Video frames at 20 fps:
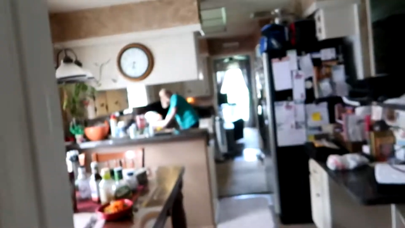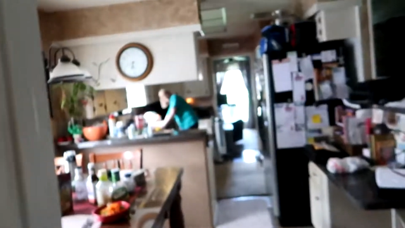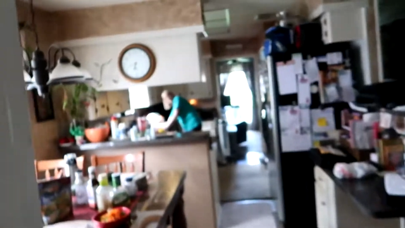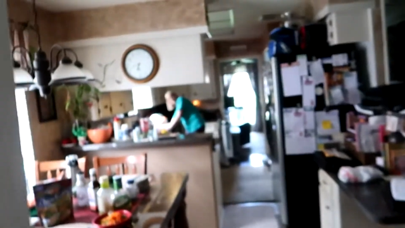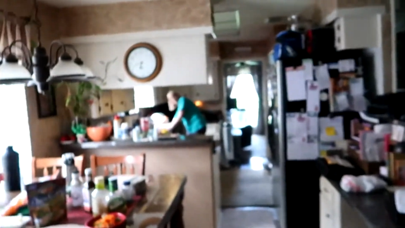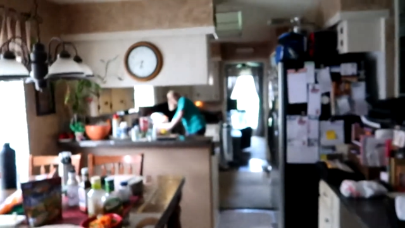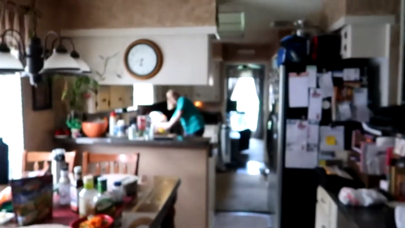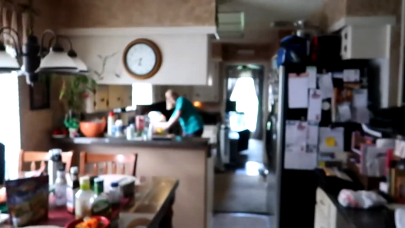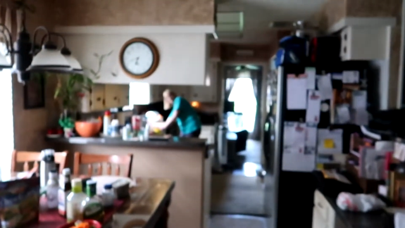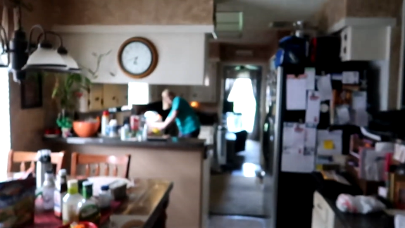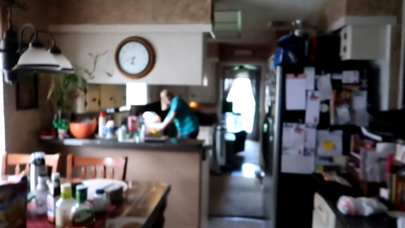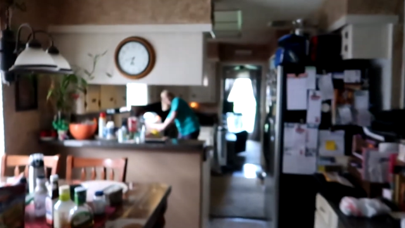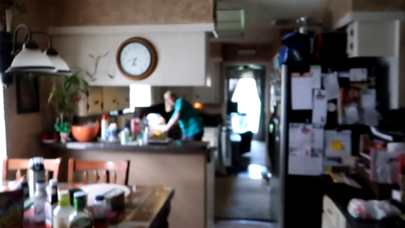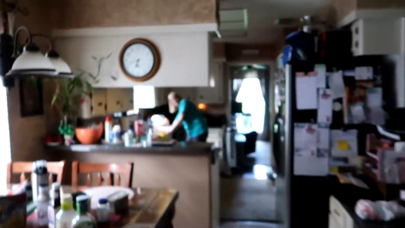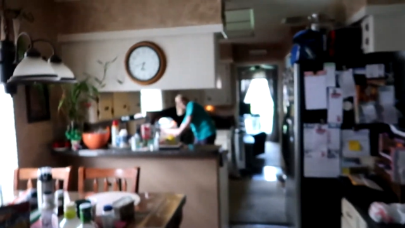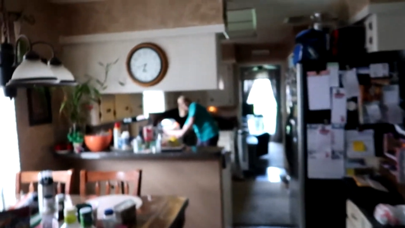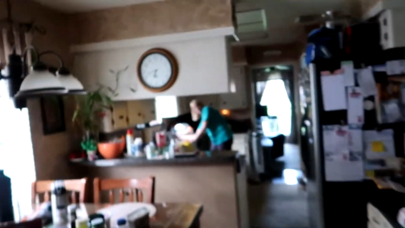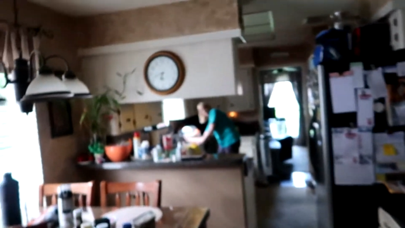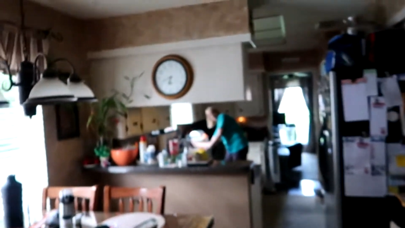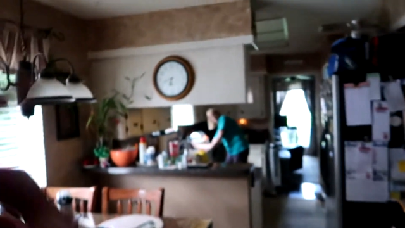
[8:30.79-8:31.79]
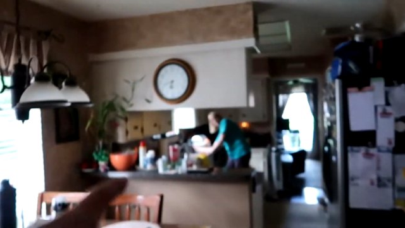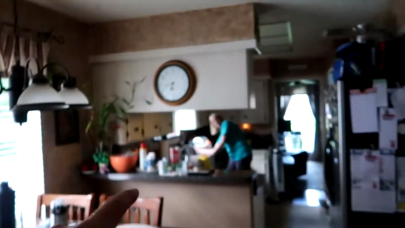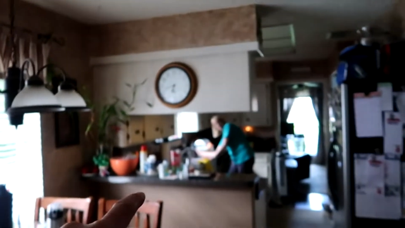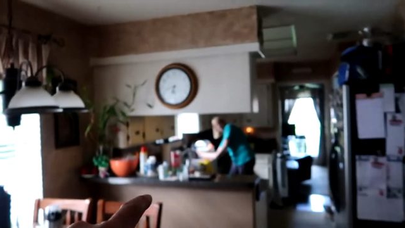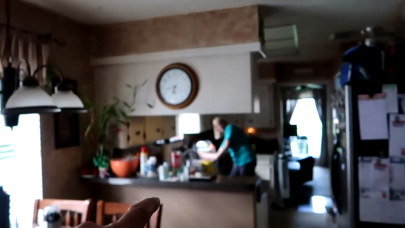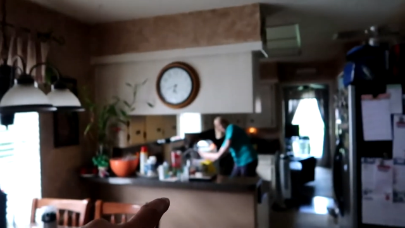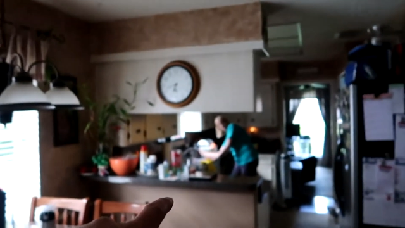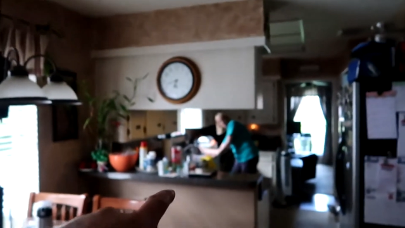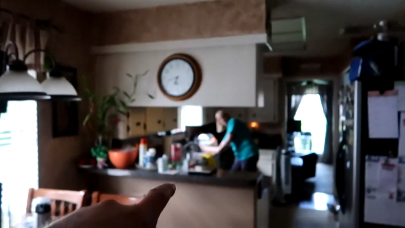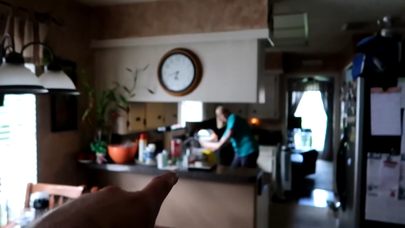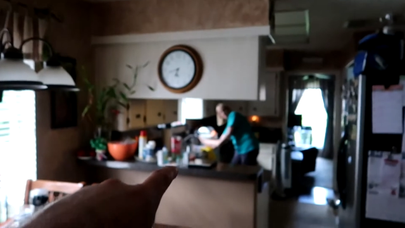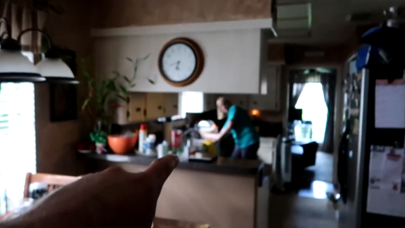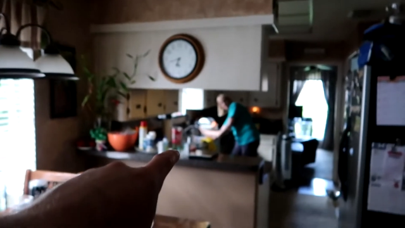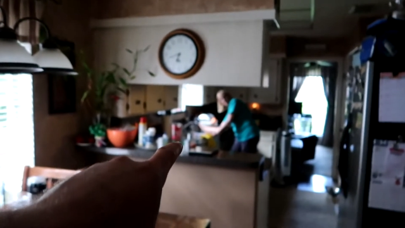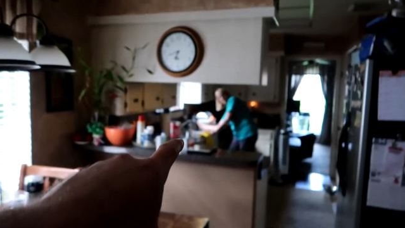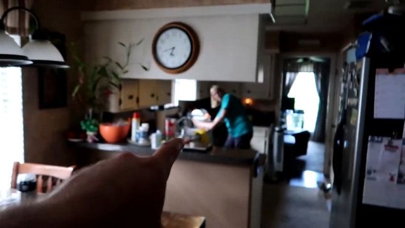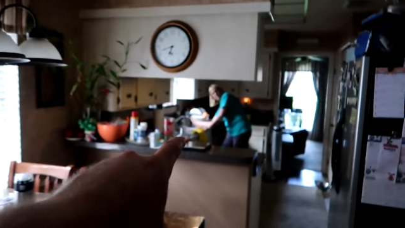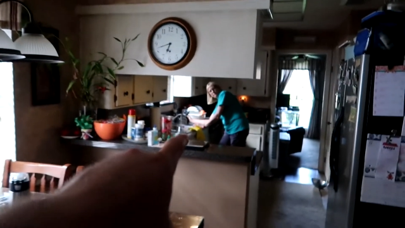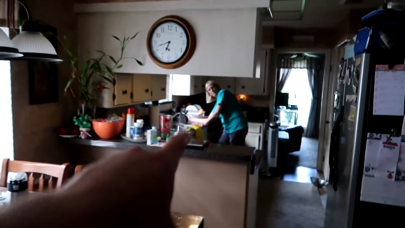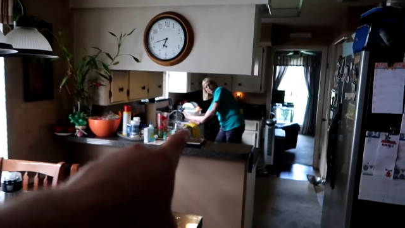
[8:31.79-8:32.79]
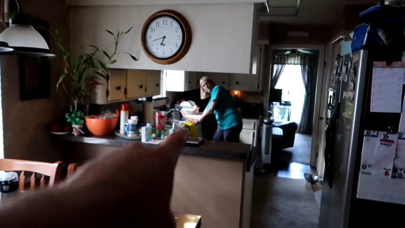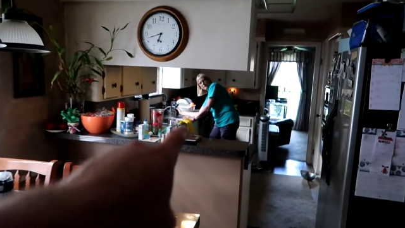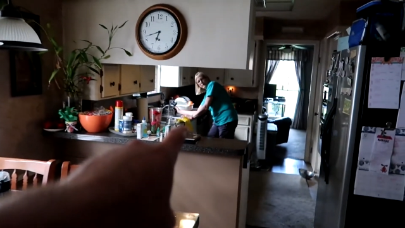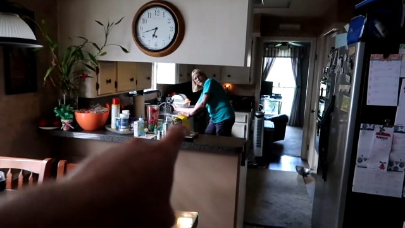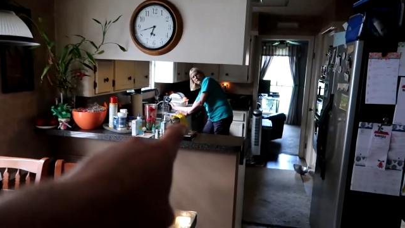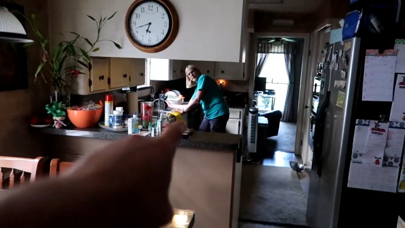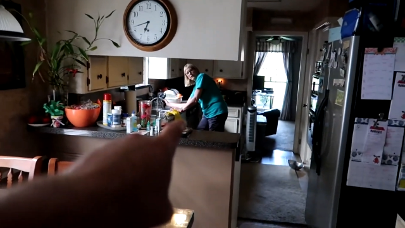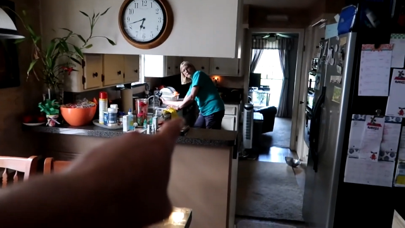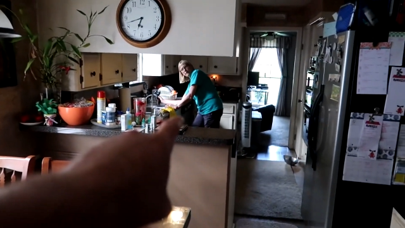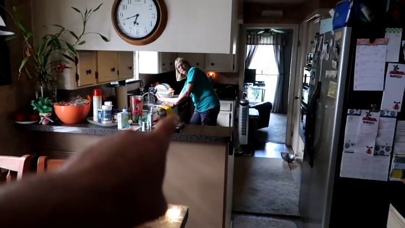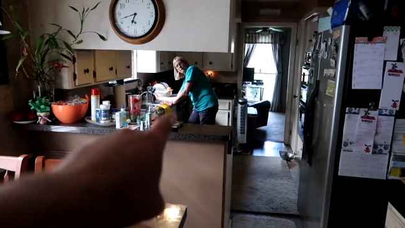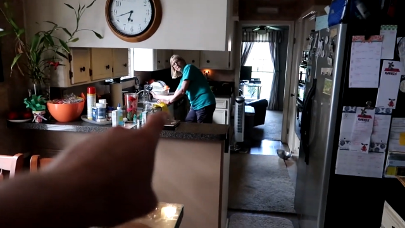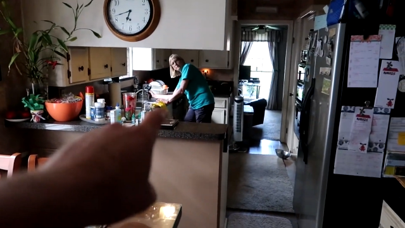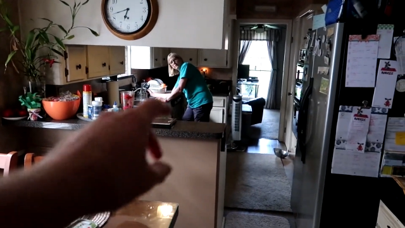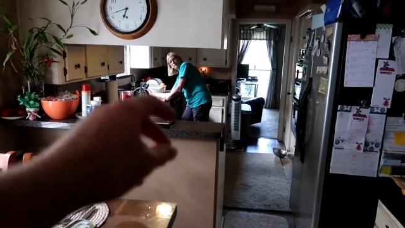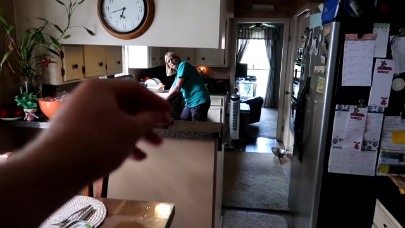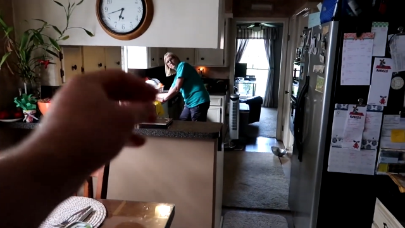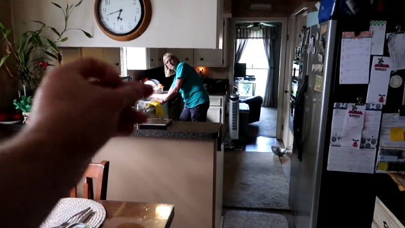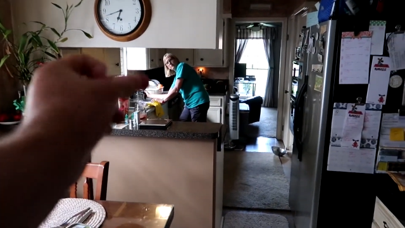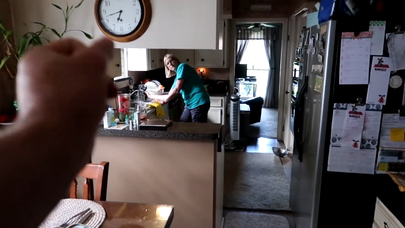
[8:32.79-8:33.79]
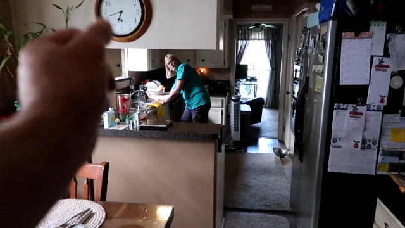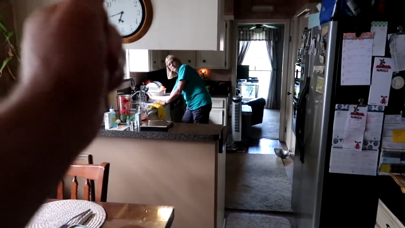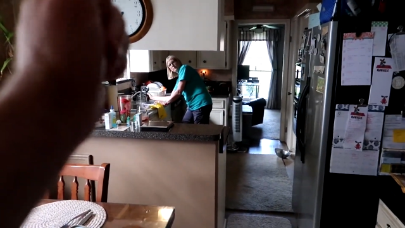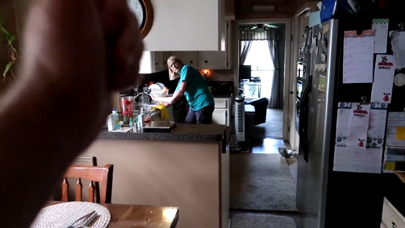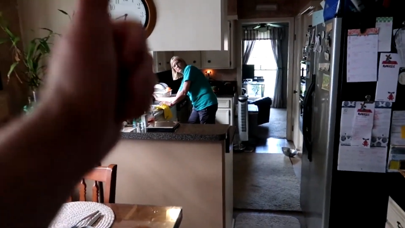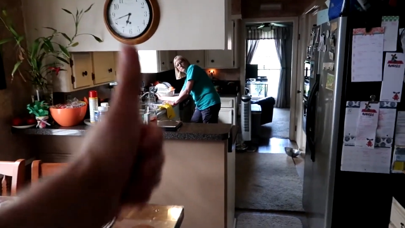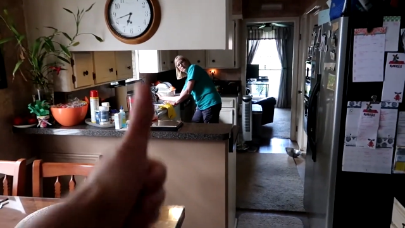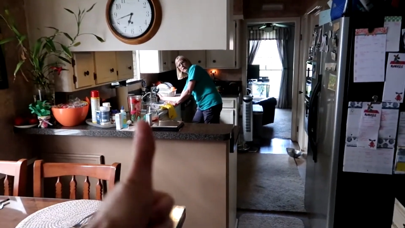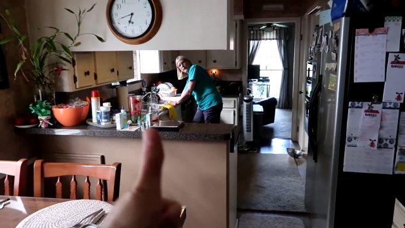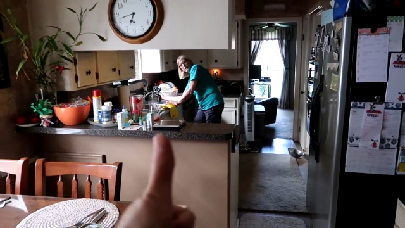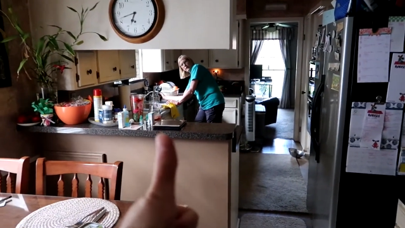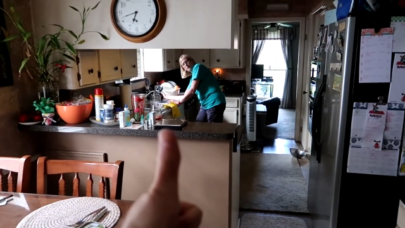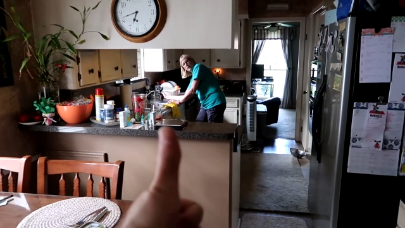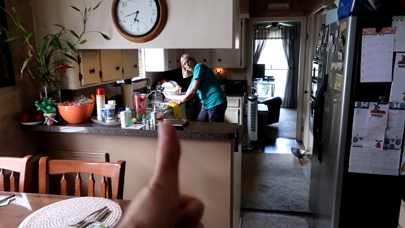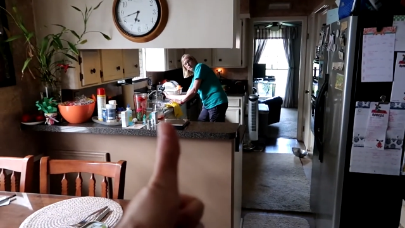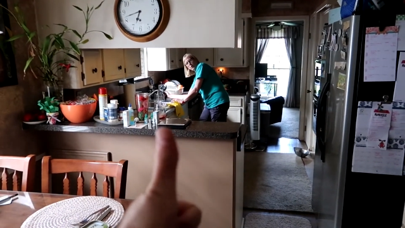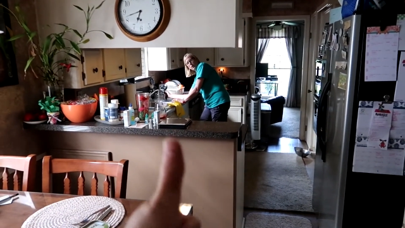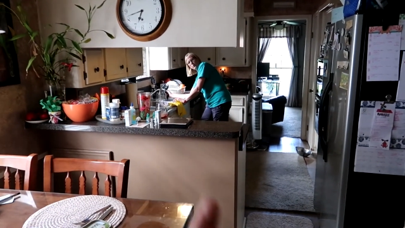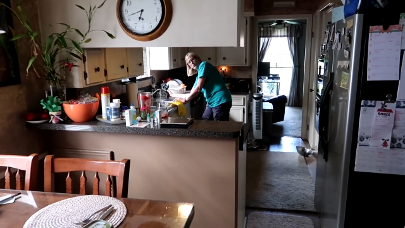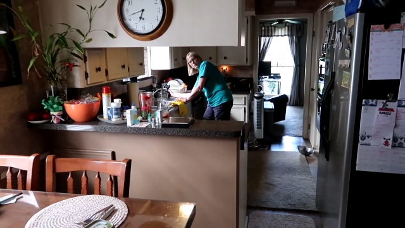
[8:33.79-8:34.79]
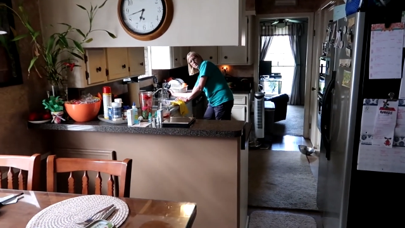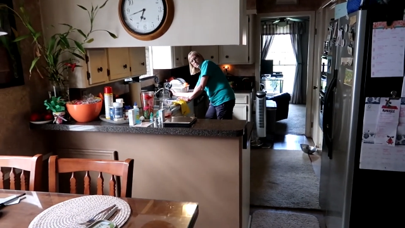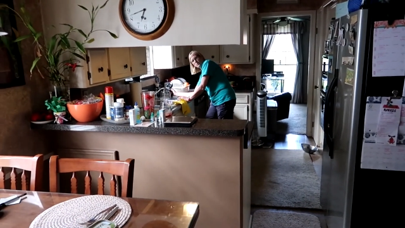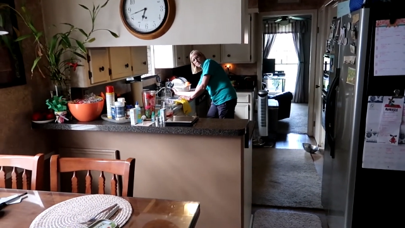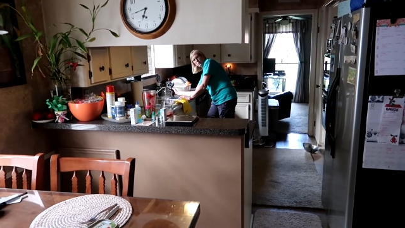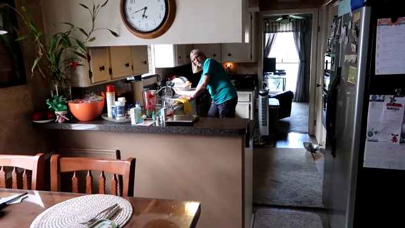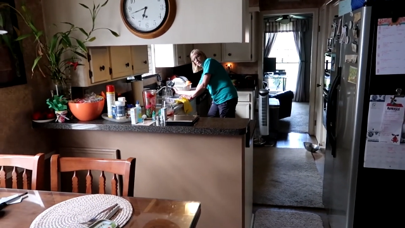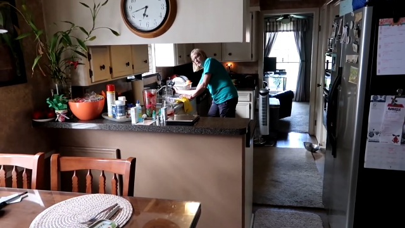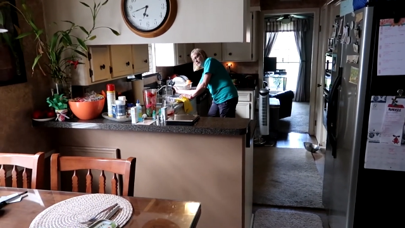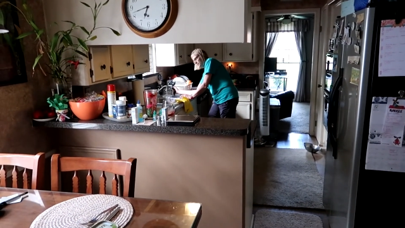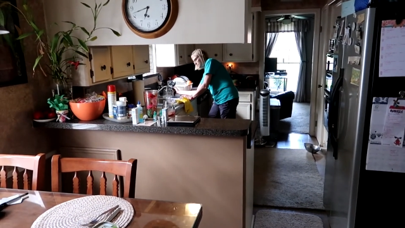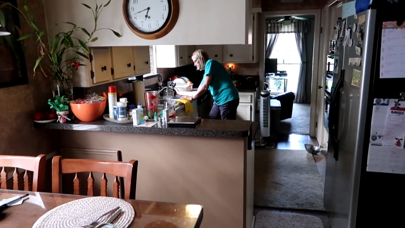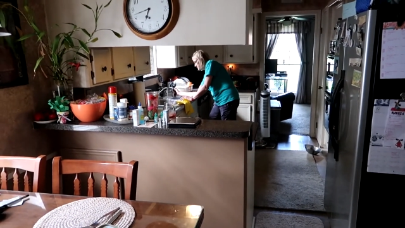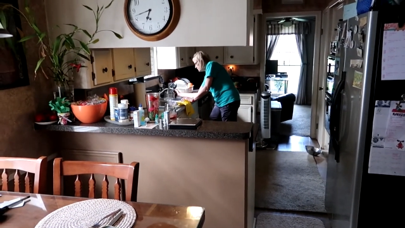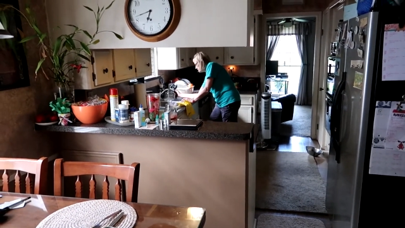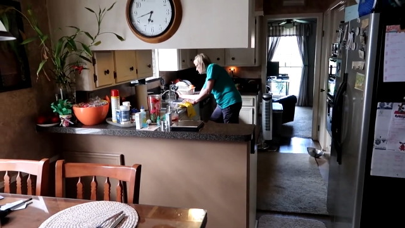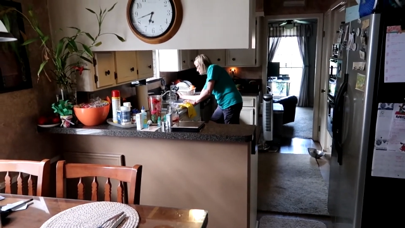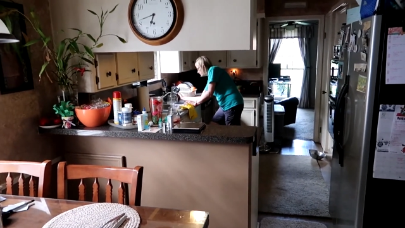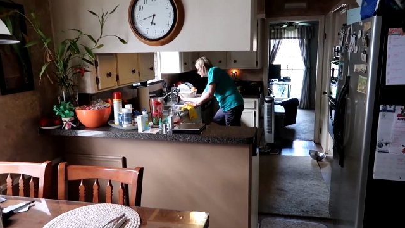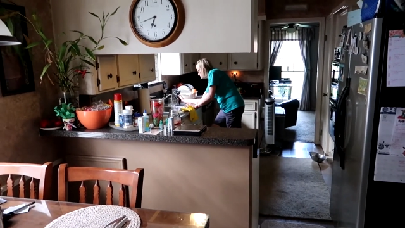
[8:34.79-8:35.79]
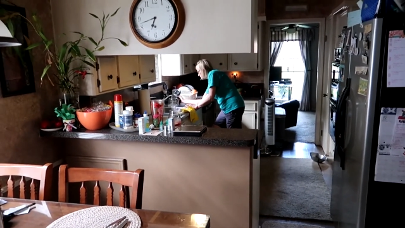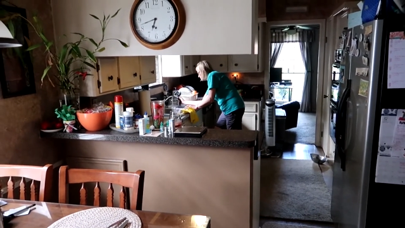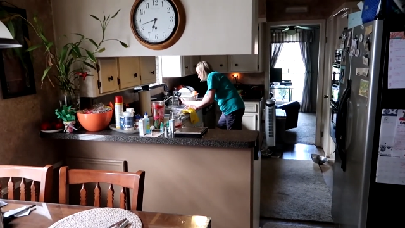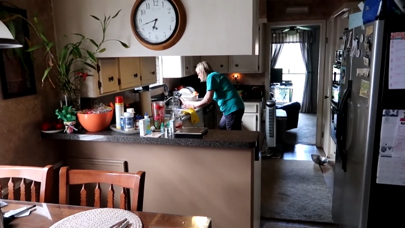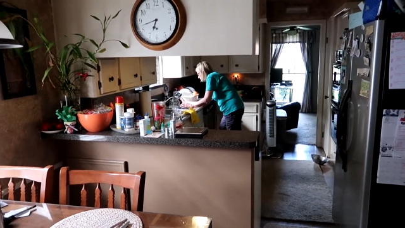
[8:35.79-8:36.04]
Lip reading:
[unreadable: no face in view]